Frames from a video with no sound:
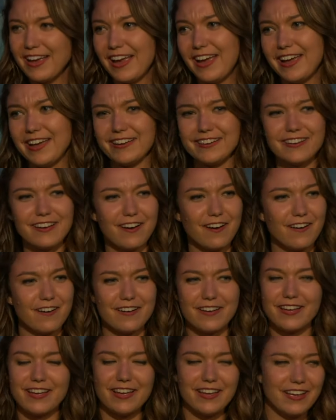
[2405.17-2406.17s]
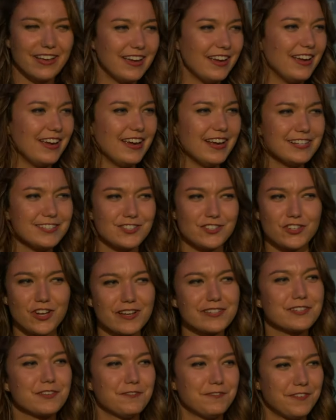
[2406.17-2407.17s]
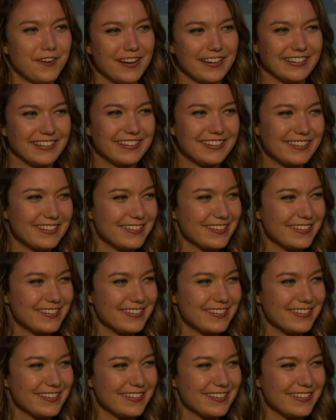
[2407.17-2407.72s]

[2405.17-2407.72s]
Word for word: And it's just fun.